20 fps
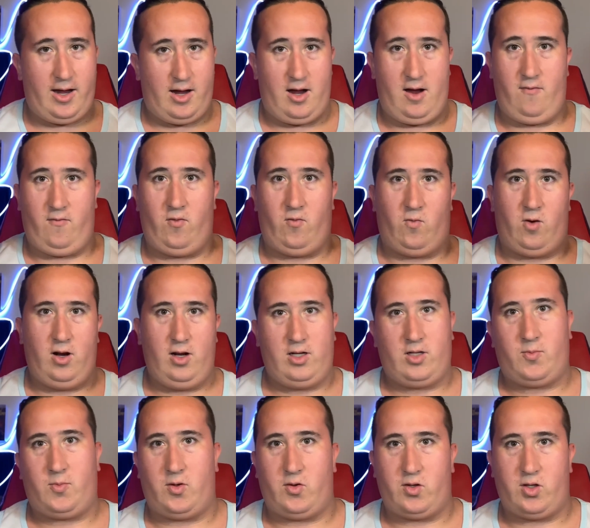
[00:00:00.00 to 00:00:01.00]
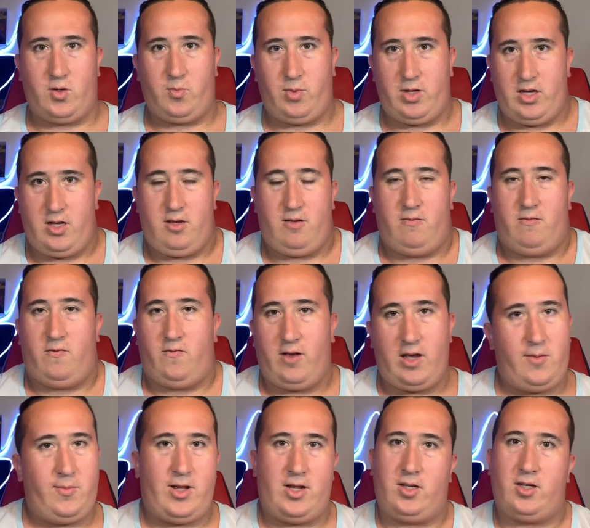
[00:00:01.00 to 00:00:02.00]
everyone is supposed to be
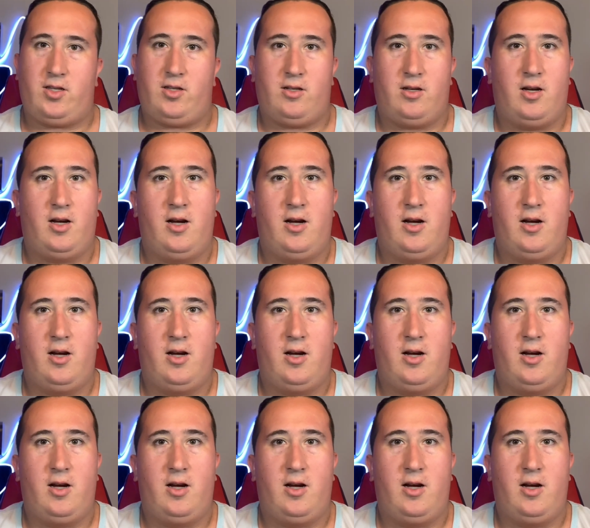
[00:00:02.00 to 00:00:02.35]
famous.